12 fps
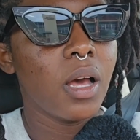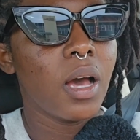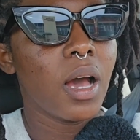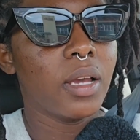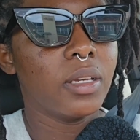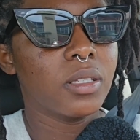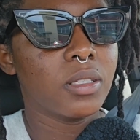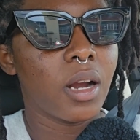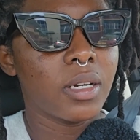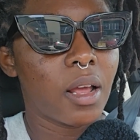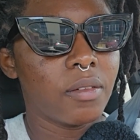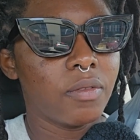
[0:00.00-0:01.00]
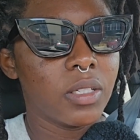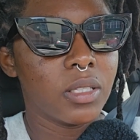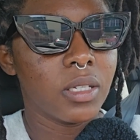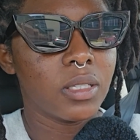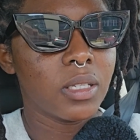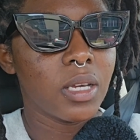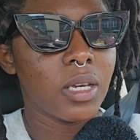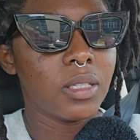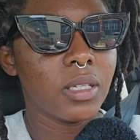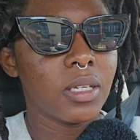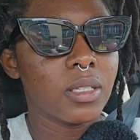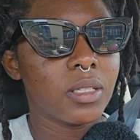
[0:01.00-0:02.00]
and you start that visit.
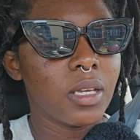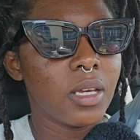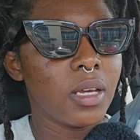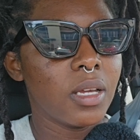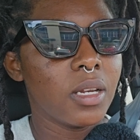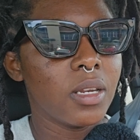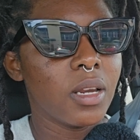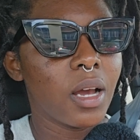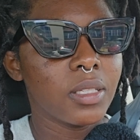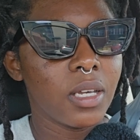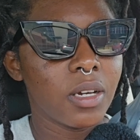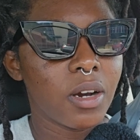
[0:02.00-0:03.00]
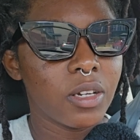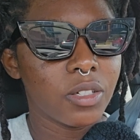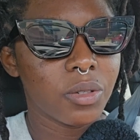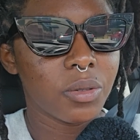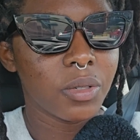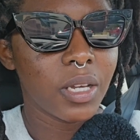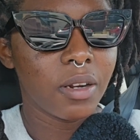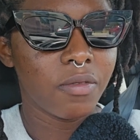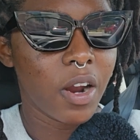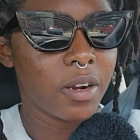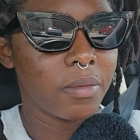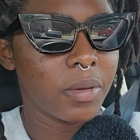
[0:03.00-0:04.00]
It is not a controlled
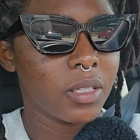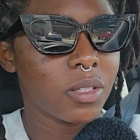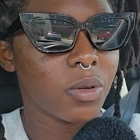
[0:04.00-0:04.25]
environment.